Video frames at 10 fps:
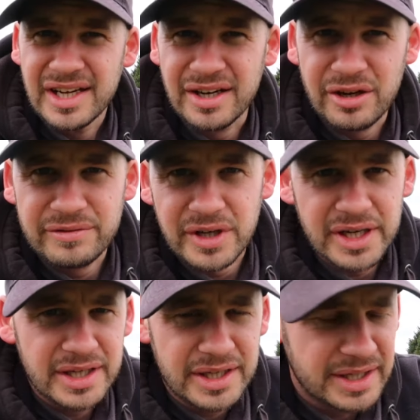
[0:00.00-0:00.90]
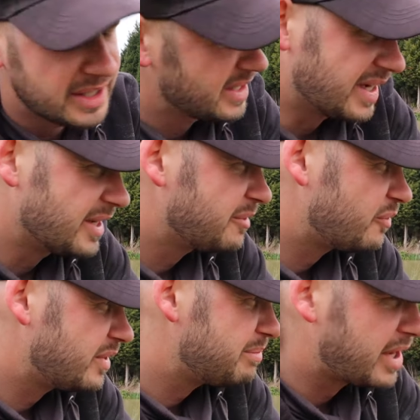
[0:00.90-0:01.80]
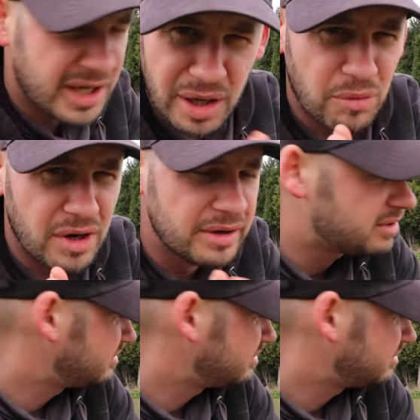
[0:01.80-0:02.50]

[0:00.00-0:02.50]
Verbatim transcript: well, hopefully we may get one